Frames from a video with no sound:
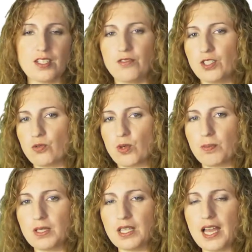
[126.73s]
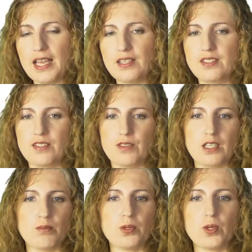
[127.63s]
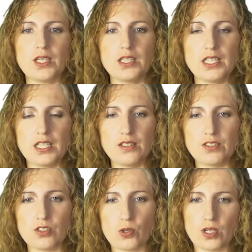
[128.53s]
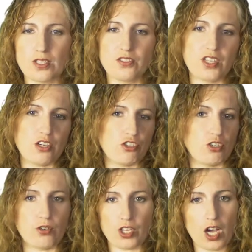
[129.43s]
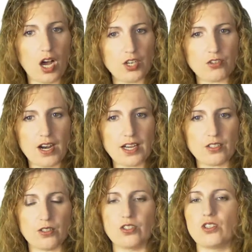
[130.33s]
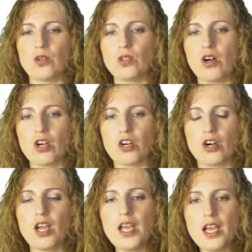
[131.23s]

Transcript: if it's replaced, if the employee leaves the organization or the contractor is no longer